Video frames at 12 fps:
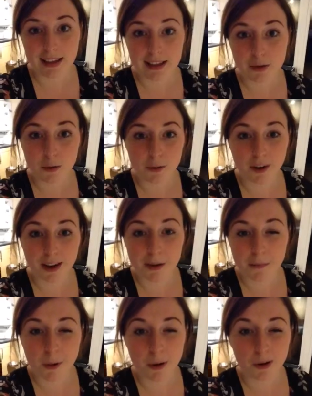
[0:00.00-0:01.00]
They're sort of like a
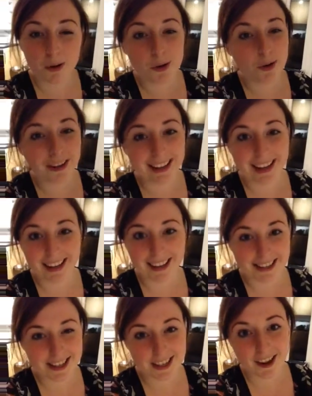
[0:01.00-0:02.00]
pot noodle-y
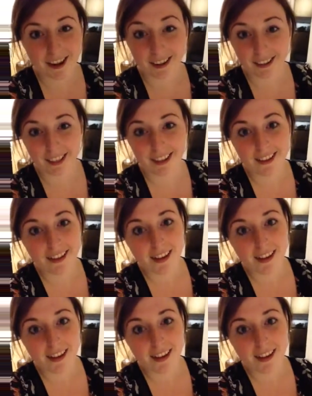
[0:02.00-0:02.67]
style